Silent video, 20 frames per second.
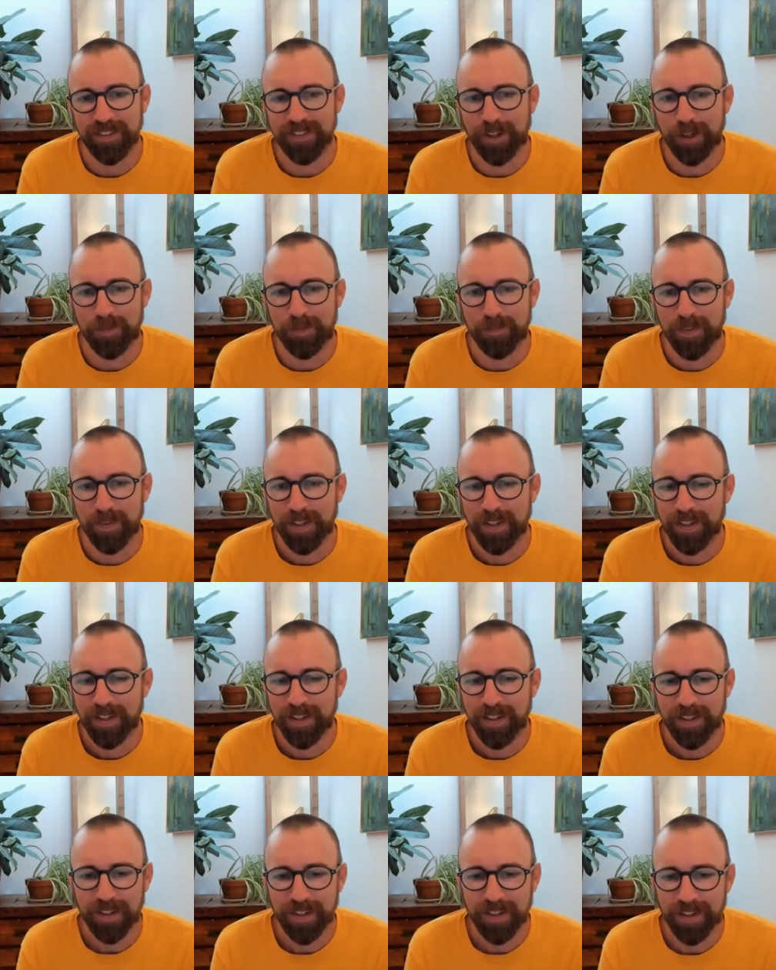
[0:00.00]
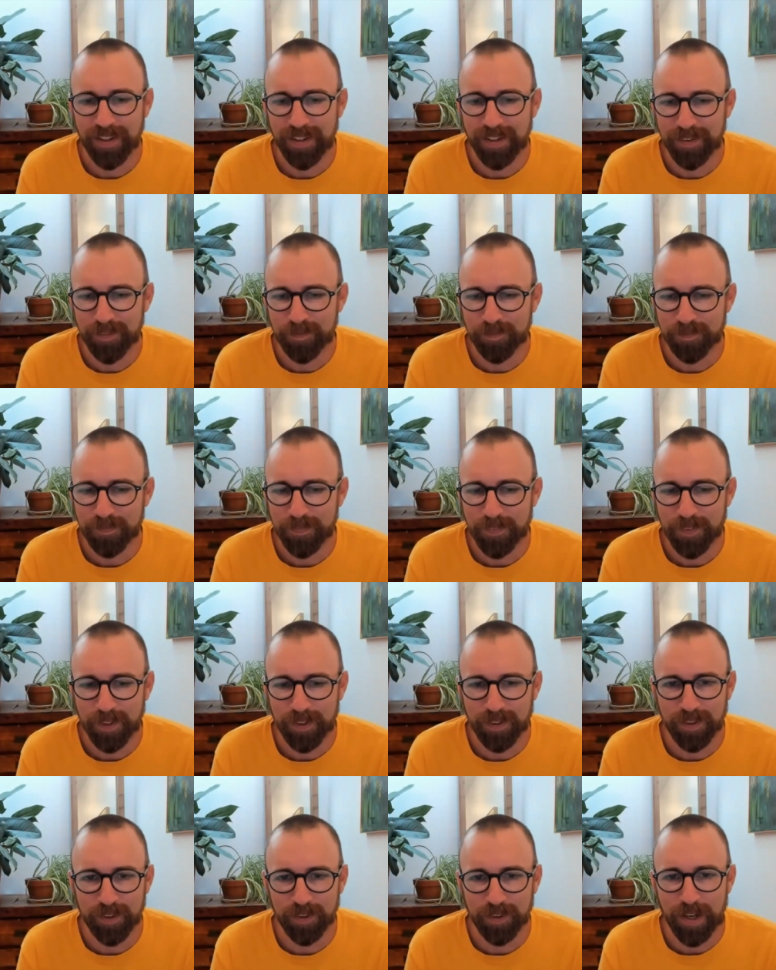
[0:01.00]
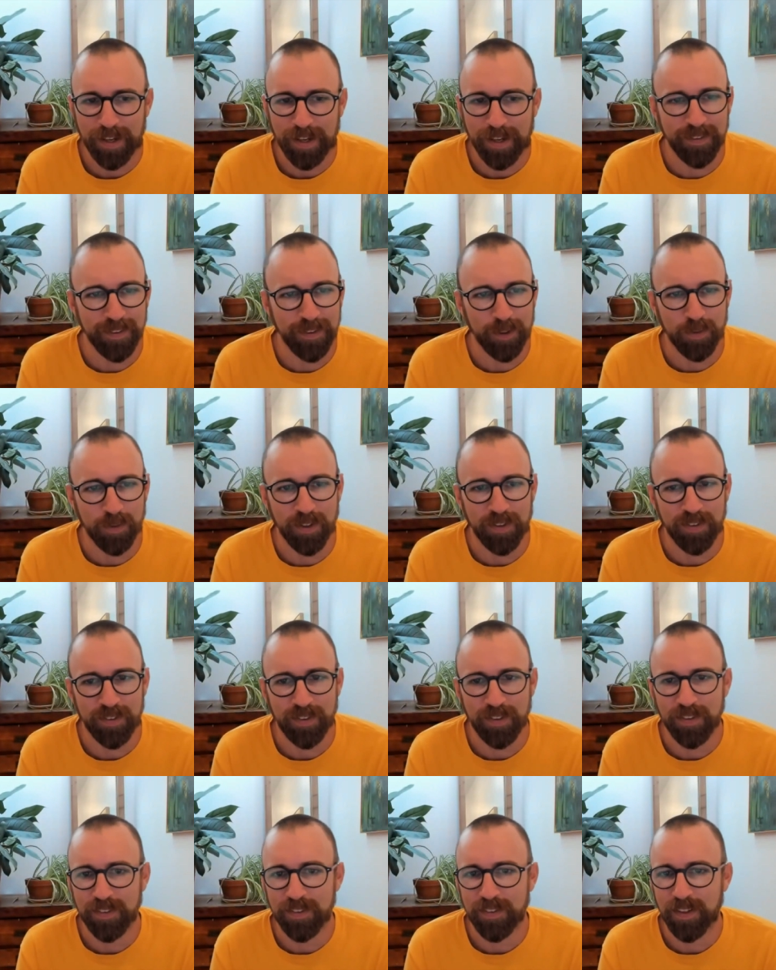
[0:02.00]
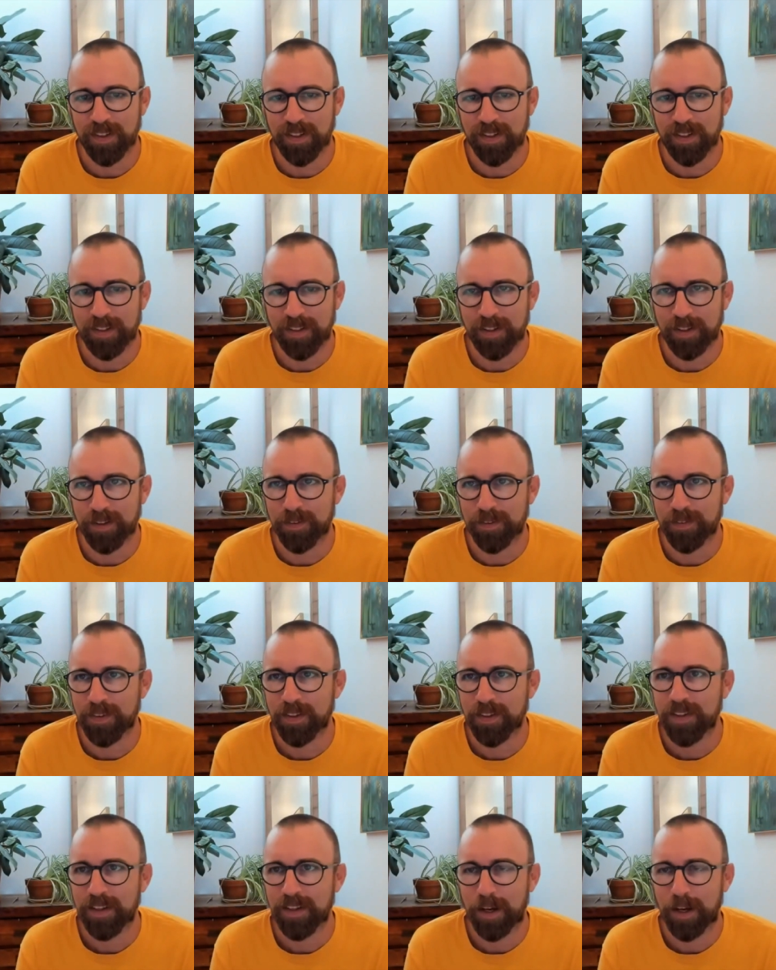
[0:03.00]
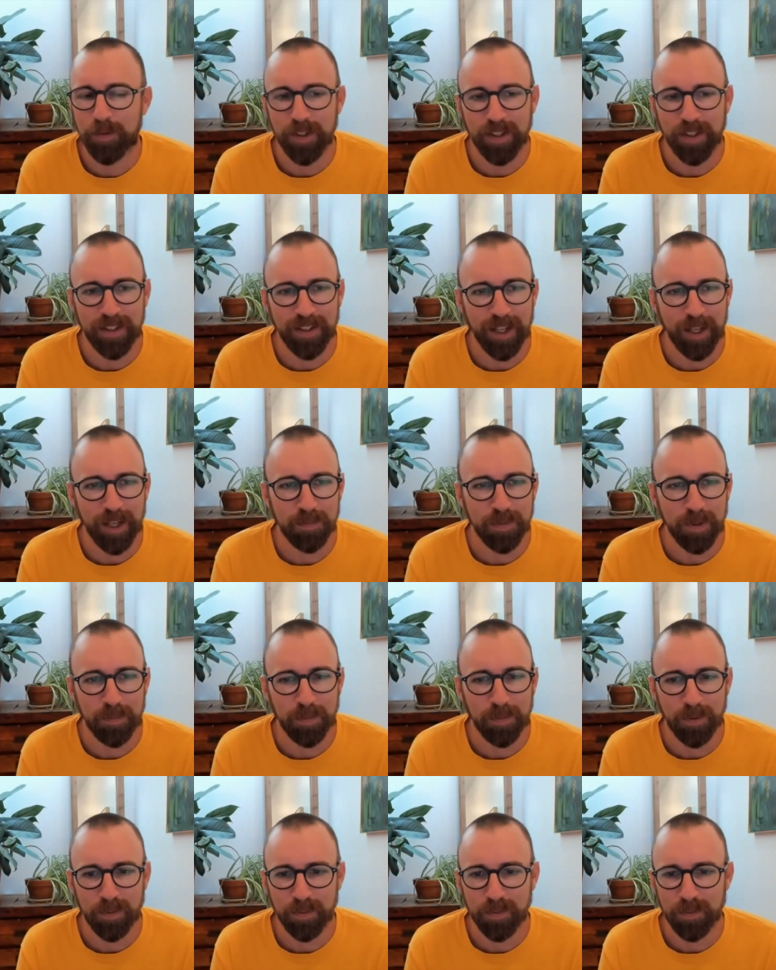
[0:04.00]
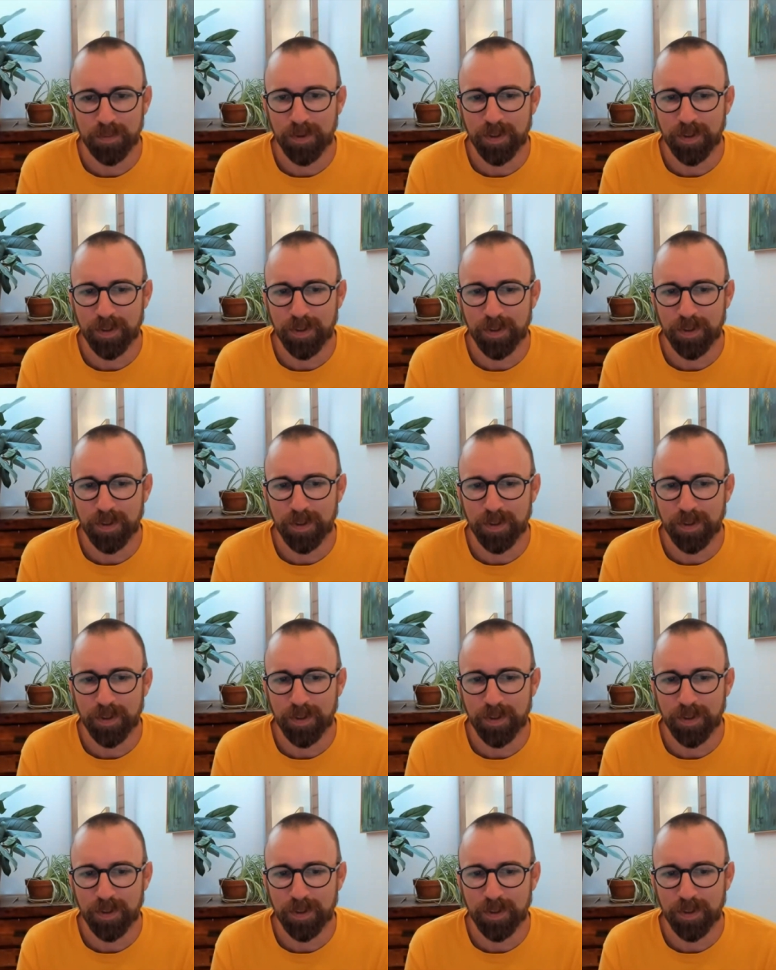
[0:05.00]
They're excellent questions, and I'm really glad people